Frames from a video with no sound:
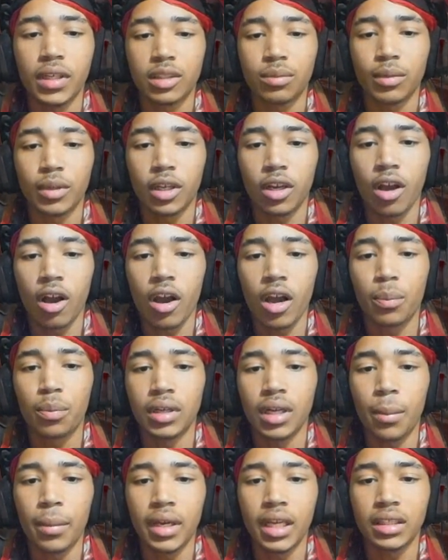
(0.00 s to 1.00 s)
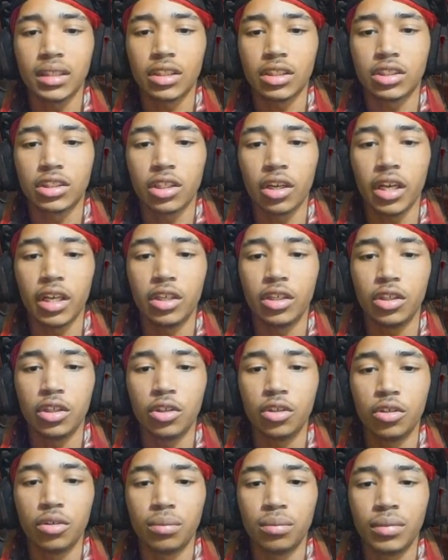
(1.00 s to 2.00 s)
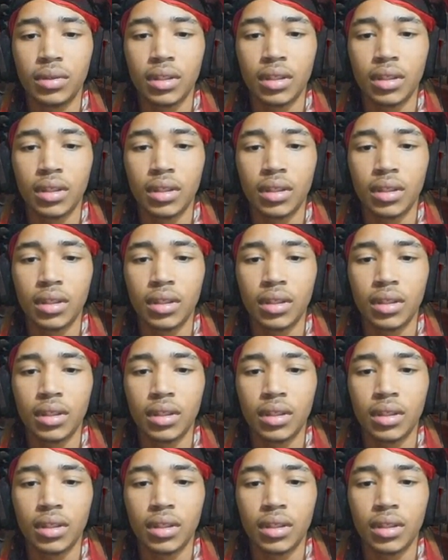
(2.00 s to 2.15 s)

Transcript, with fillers: Magari plummeted to certain doom.